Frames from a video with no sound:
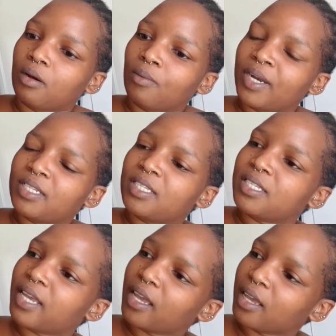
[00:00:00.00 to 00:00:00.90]
what is
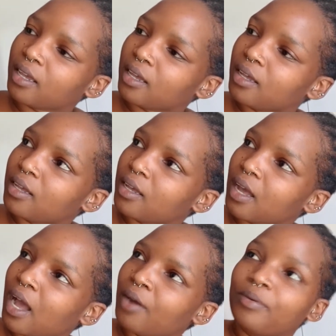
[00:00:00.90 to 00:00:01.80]
this hair?
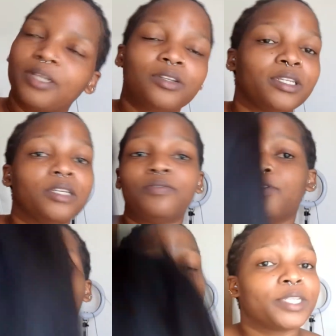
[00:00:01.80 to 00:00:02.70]
I really don't
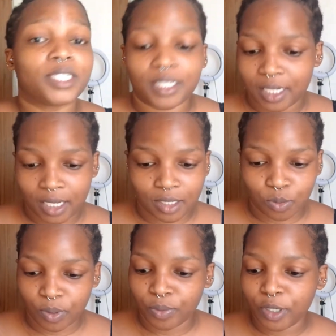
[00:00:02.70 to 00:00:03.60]
even know the details.
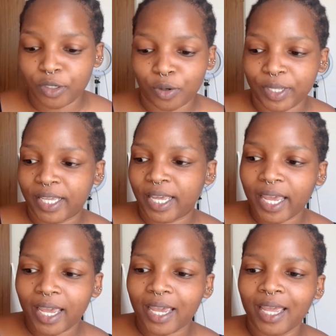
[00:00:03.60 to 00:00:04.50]
We really don't
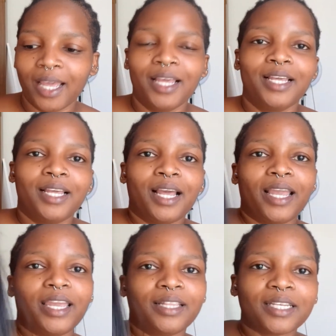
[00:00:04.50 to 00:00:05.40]
care.
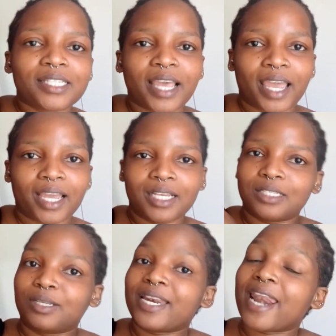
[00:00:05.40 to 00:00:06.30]
This hair
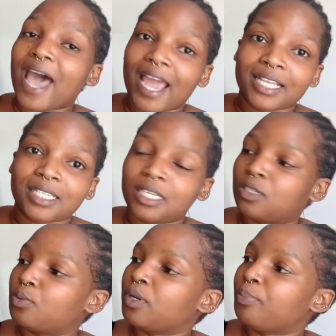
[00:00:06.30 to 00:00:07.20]
is nice.
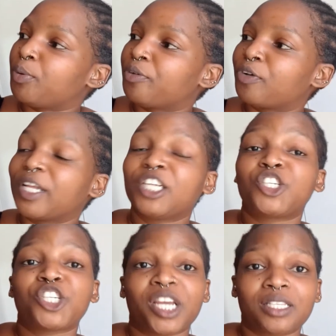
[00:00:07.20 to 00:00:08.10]
It's really beautiful. It
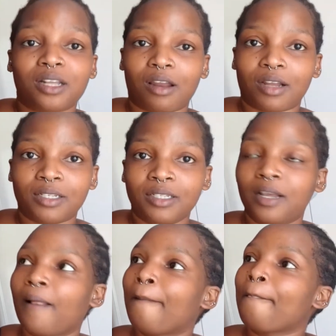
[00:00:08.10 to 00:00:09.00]
sheds a lot,
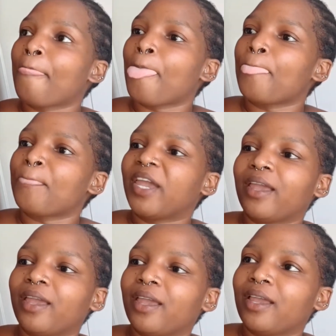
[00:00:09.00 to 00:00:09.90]

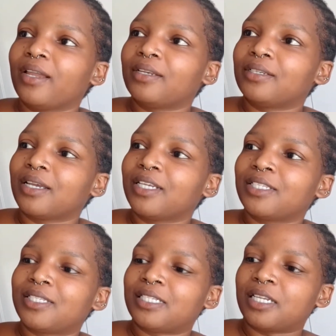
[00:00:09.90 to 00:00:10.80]
and
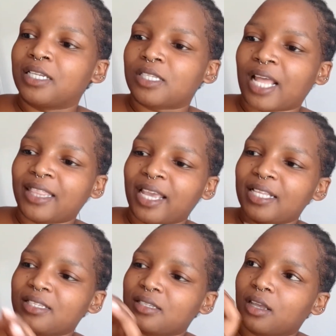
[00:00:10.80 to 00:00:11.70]
I think
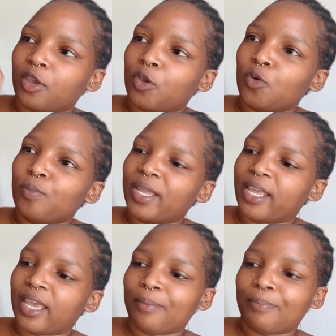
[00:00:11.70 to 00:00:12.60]
it's human hair